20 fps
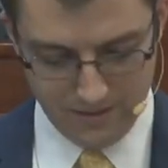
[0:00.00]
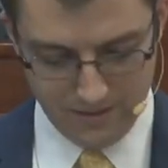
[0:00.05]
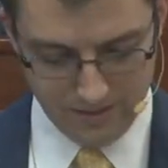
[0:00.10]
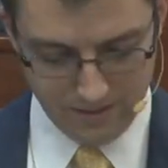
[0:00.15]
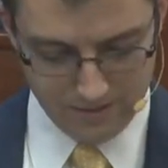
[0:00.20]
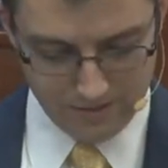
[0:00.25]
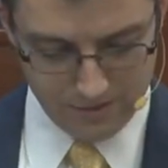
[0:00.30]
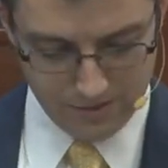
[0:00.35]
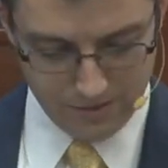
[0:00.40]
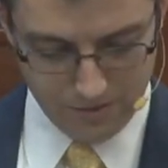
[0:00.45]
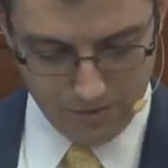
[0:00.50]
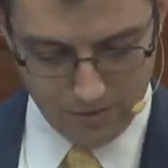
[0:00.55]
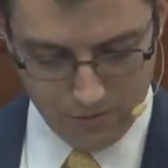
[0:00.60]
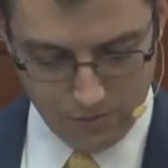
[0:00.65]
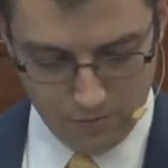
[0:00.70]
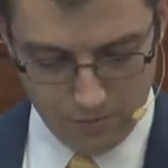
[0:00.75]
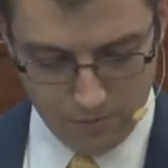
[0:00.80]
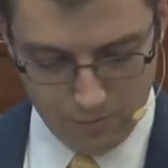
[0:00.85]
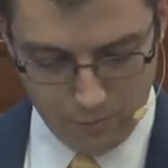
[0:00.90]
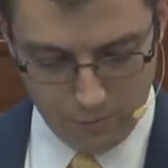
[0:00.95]
And
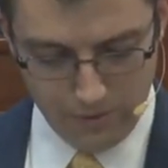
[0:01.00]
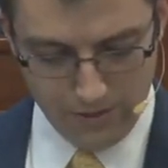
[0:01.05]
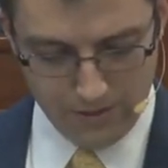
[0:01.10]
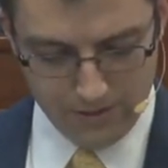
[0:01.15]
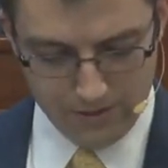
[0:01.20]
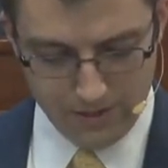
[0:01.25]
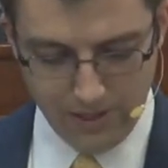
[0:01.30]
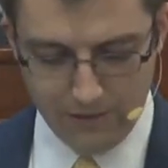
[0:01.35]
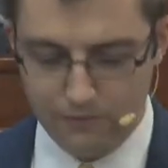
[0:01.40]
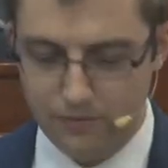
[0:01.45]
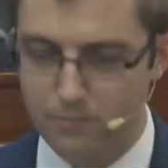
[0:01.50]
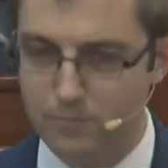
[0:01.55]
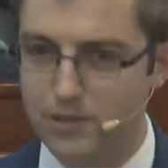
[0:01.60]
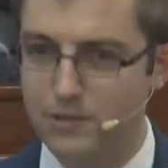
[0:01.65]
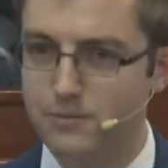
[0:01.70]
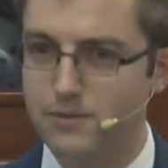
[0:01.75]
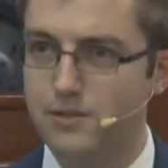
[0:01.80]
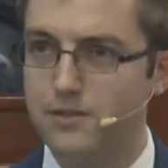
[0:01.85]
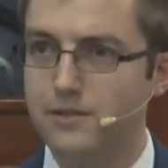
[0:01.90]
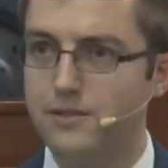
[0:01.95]
so, when David
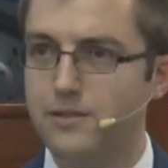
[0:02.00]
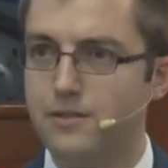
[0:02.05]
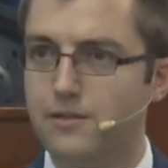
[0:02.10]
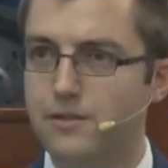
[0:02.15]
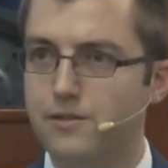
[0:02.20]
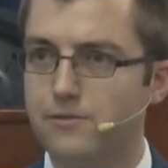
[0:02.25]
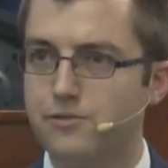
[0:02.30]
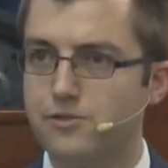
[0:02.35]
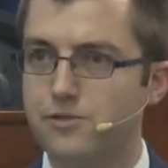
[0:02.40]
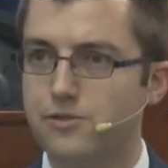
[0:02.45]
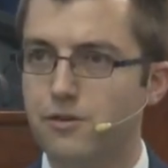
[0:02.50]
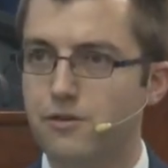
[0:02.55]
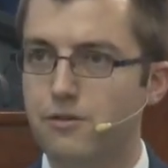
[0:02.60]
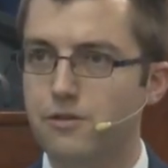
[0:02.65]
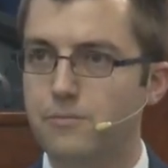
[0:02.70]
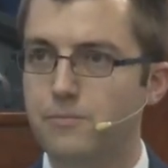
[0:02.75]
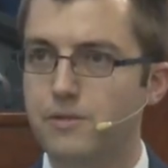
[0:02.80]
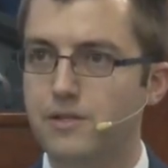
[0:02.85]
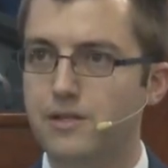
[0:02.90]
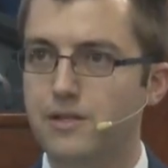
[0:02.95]
publicly declares
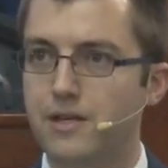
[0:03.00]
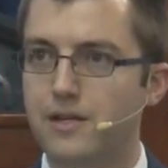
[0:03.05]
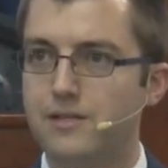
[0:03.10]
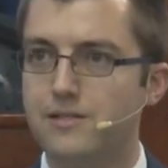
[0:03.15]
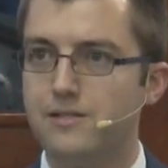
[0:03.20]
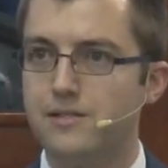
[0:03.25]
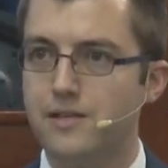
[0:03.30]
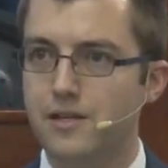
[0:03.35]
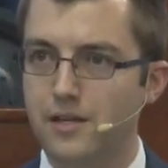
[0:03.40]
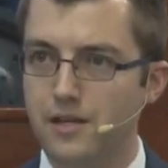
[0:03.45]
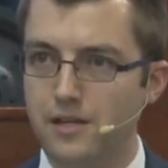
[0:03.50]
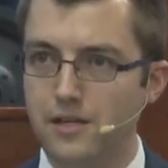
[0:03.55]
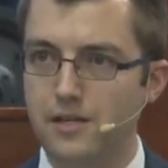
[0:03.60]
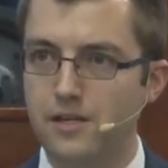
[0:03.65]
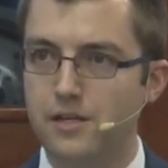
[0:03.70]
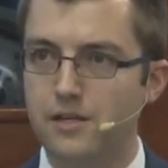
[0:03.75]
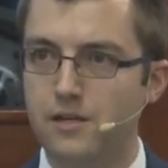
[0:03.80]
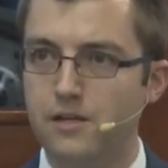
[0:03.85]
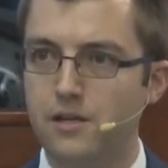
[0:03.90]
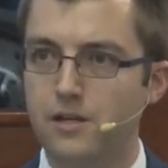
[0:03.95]
Solomon as
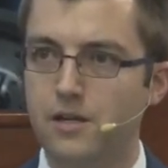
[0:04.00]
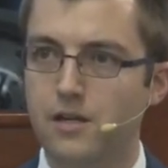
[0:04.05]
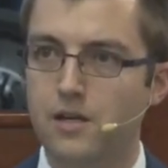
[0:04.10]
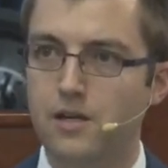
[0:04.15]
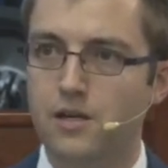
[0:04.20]
king,